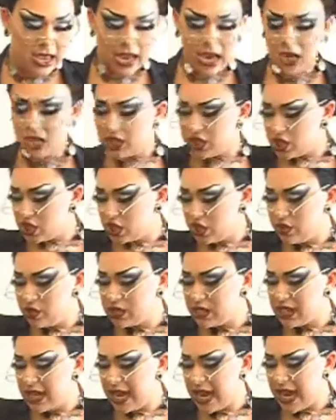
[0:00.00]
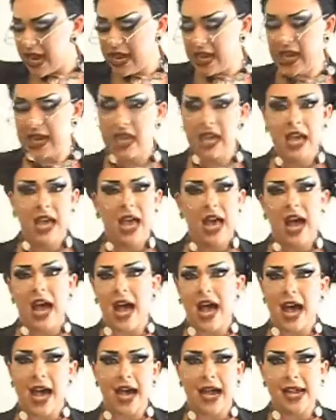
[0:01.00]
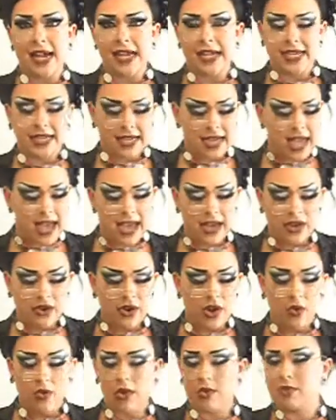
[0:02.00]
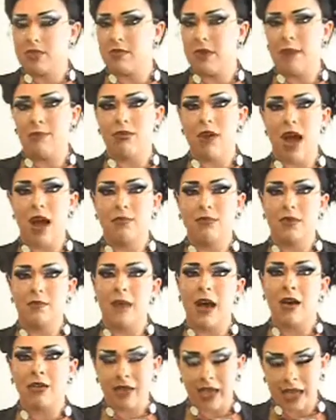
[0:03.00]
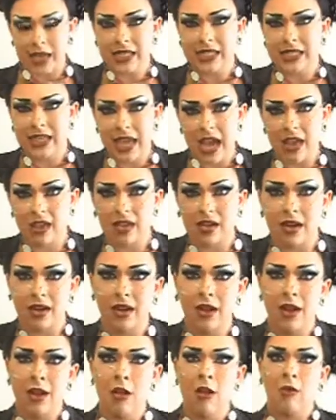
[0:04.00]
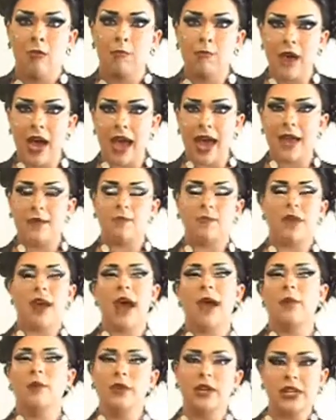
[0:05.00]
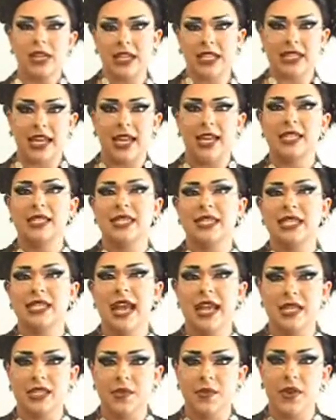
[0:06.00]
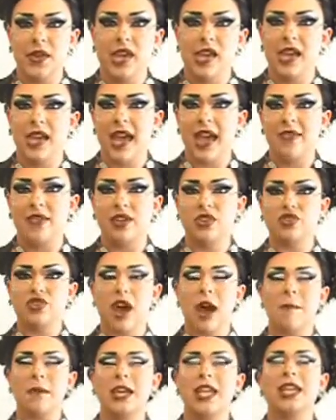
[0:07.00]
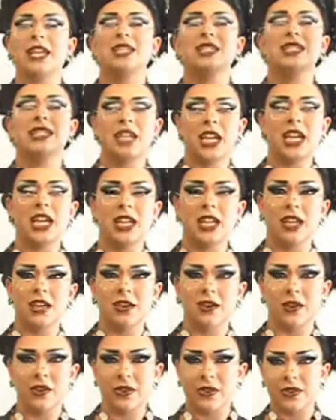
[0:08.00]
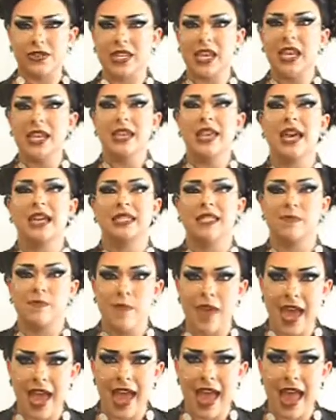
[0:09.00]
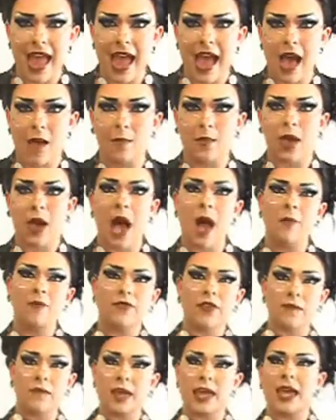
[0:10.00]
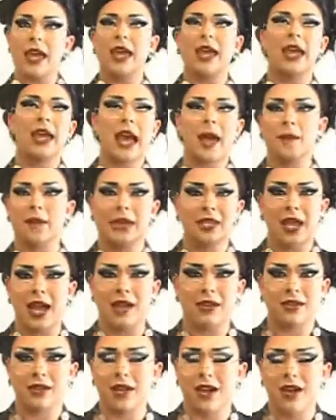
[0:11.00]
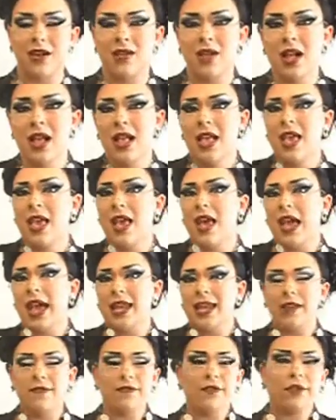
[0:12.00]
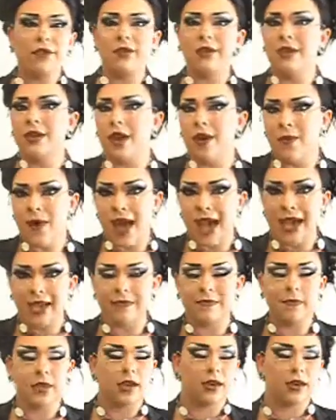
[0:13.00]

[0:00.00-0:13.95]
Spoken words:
It's Tuesday. I don't know what was my problem. I'll get it together. But I'm really excited to see next week, and the drama continues. Yes, ma'am. Come for me. I mean, I don't know. And if, you know what?